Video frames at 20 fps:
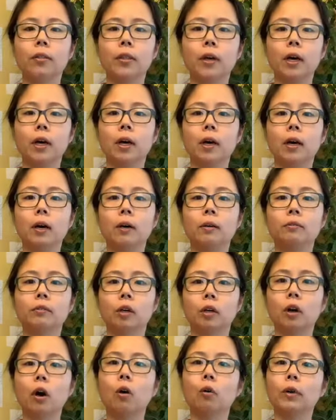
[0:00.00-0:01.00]

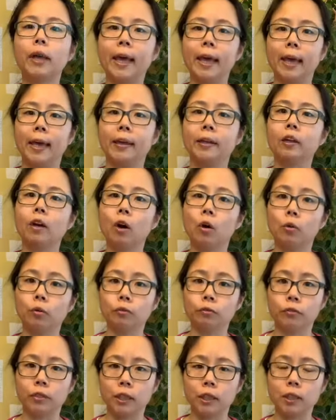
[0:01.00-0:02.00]
the cold hand,
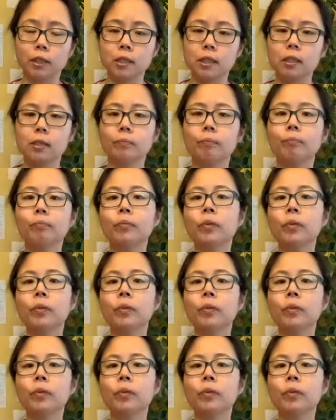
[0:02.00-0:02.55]
cold feet.